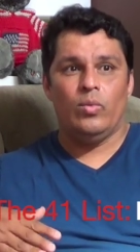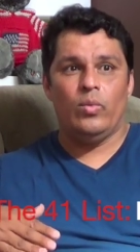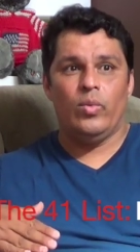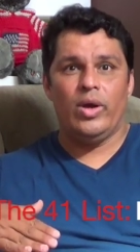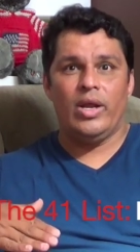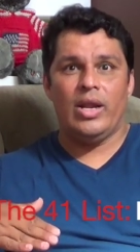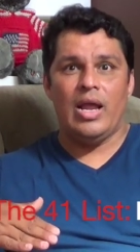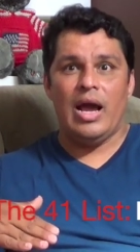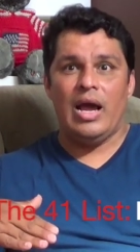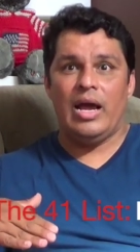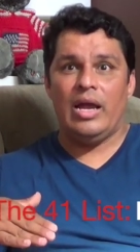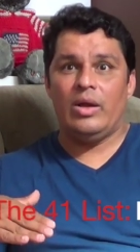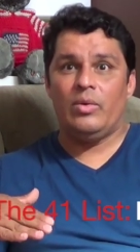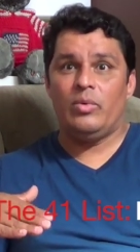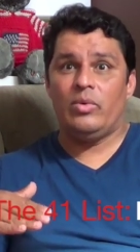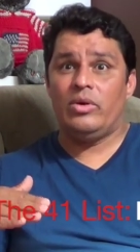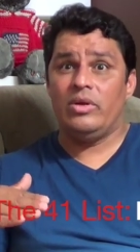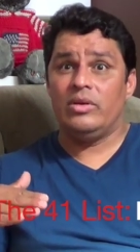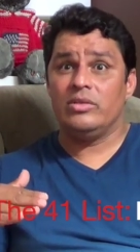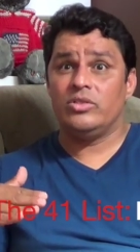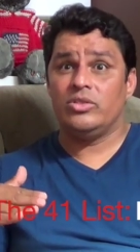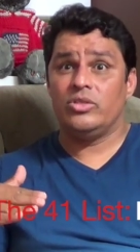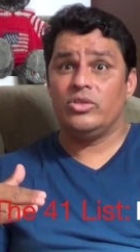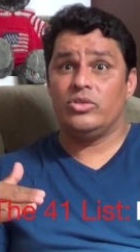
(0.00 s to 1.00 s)
When I
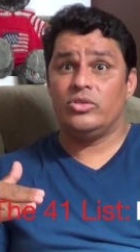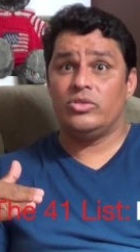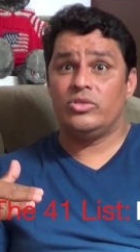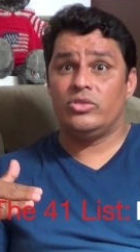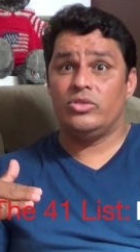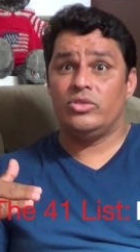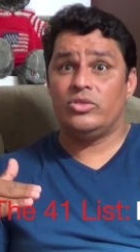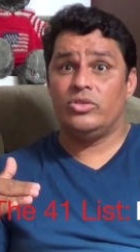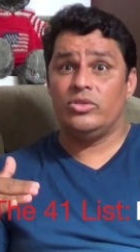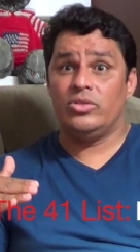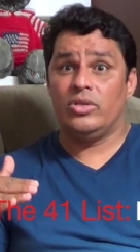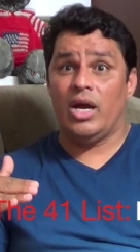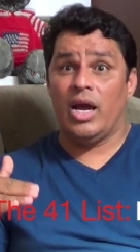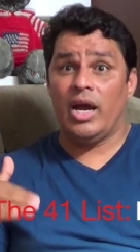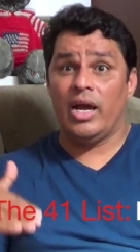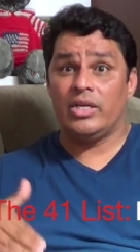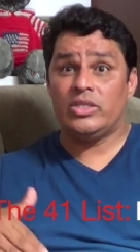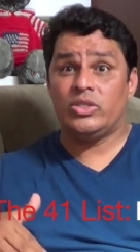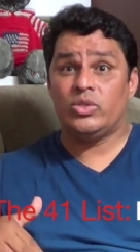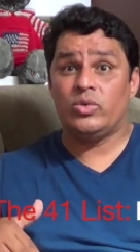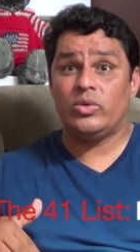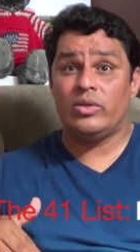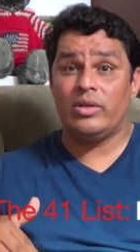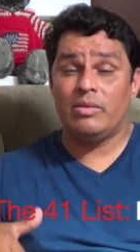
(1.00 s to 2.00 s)
went to high
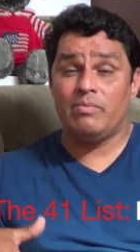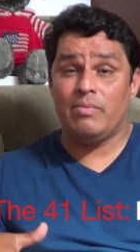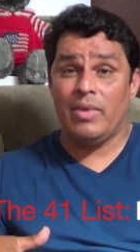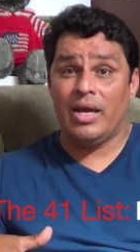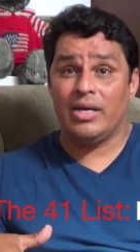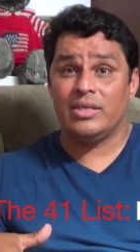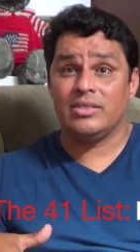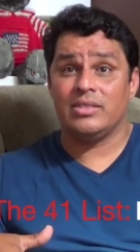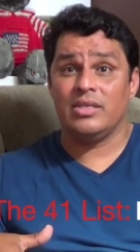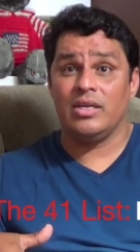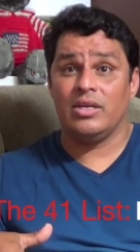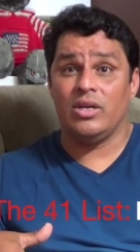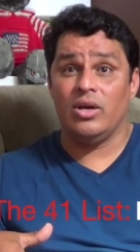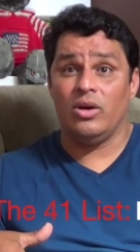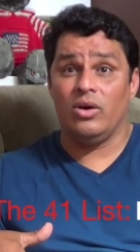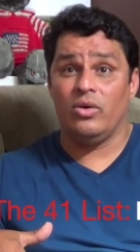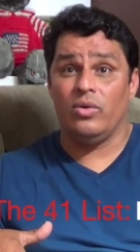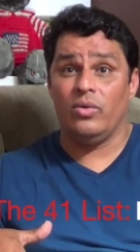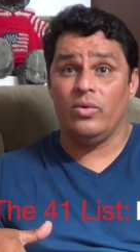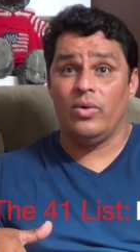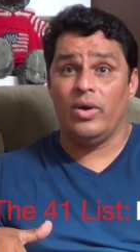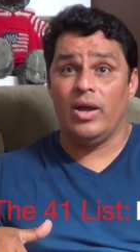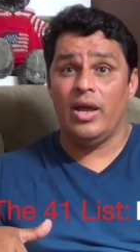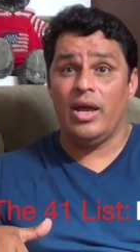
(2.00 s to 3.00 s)
school in
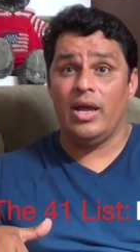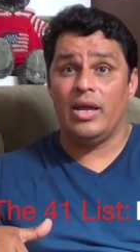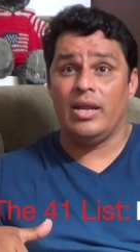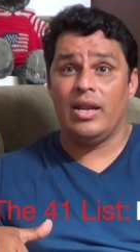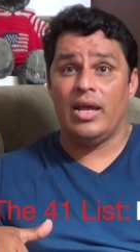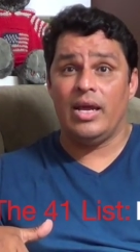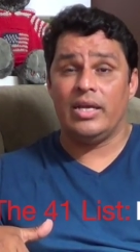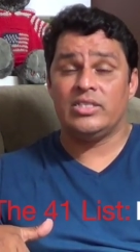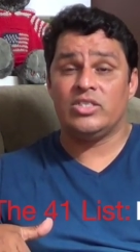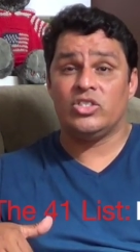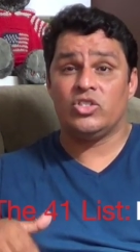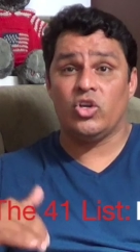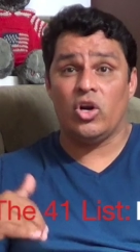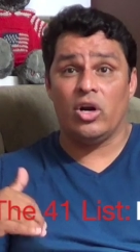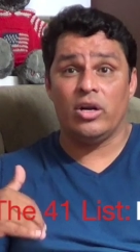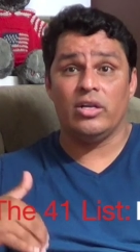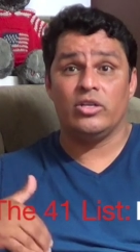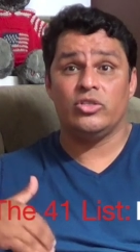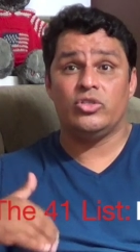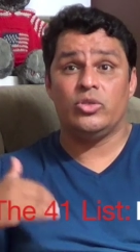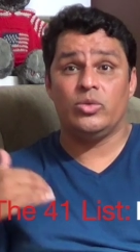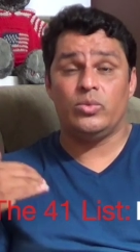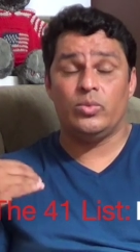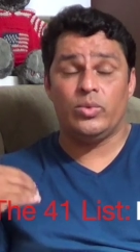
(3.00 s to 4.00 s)
Mexico and I
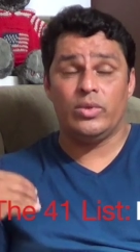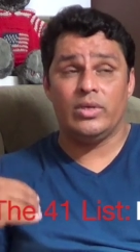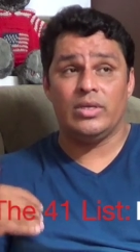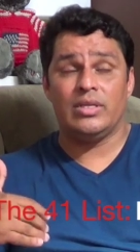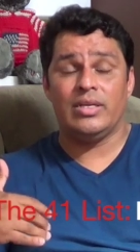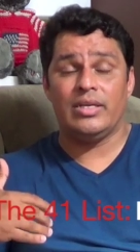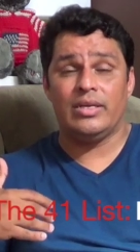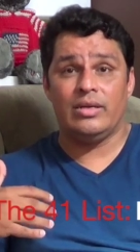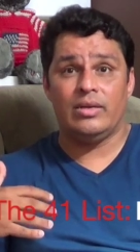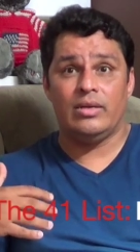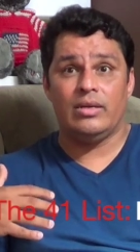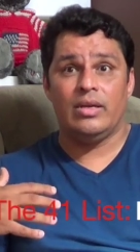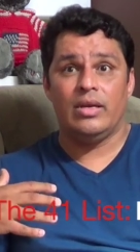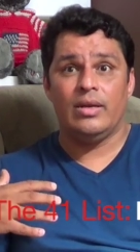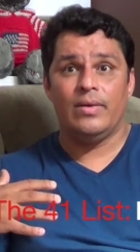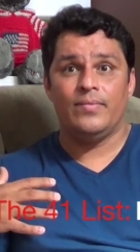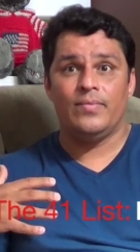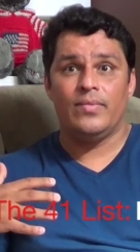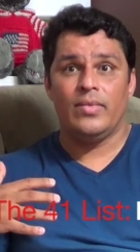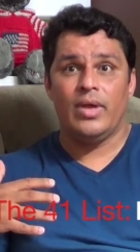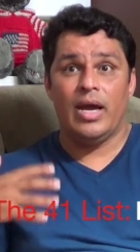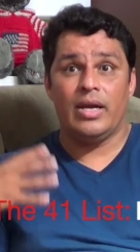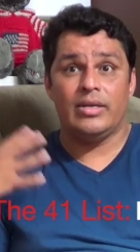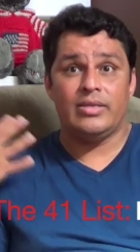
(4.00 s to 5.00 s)
started to really
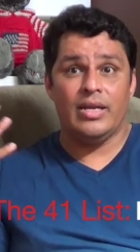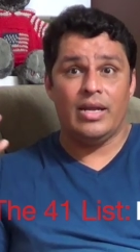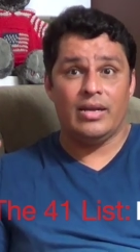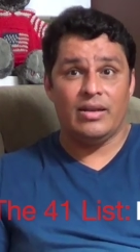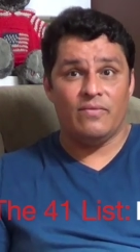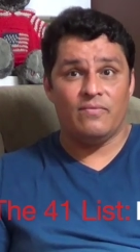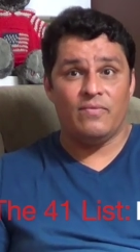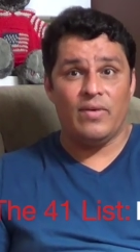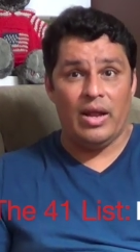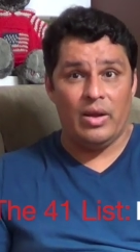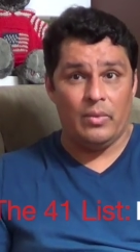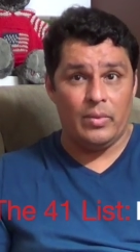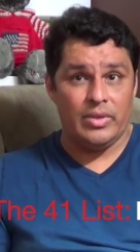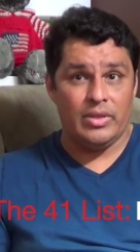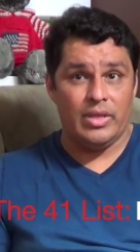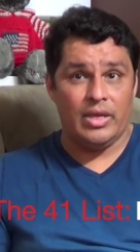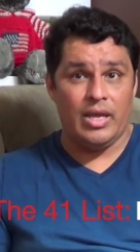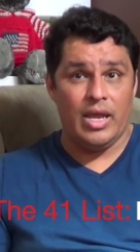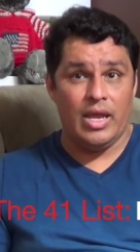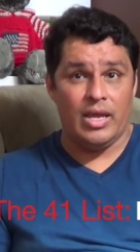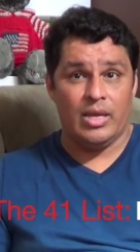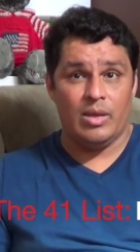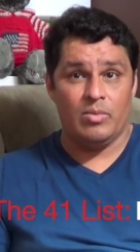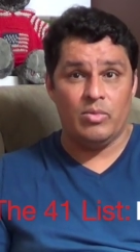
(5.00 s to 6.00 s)
identify with the
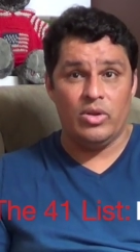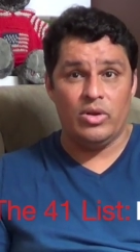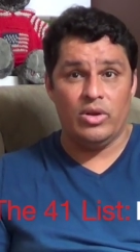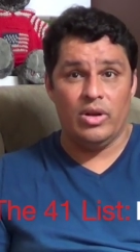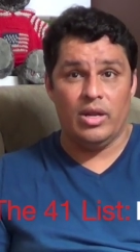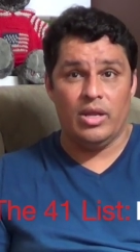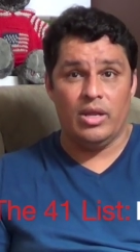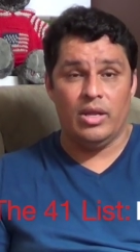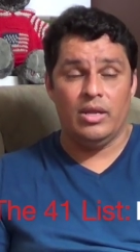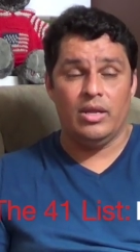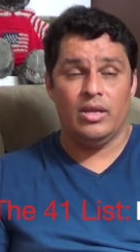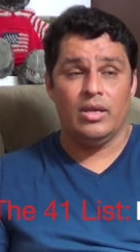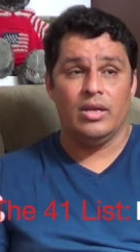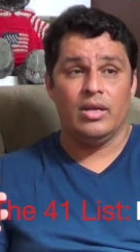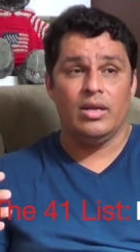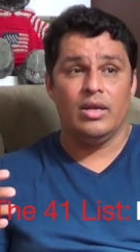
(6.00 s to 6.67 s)
gay community,